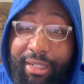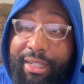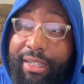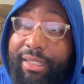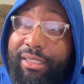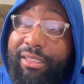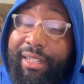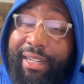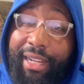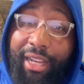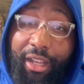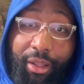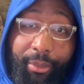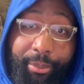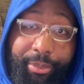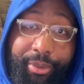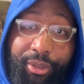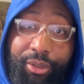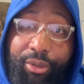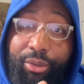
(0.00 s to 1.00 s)
It's going to
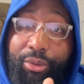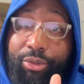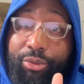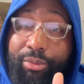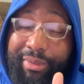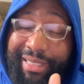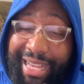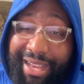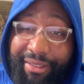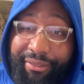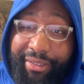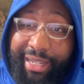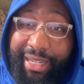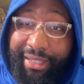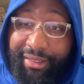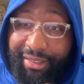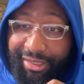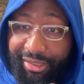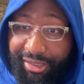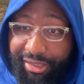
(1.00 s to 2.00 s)
help you
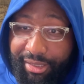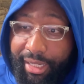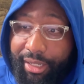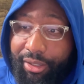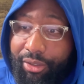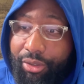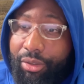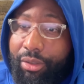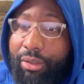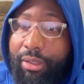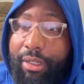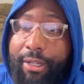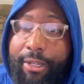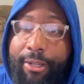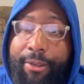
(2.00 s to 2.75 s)
navigate this cycle.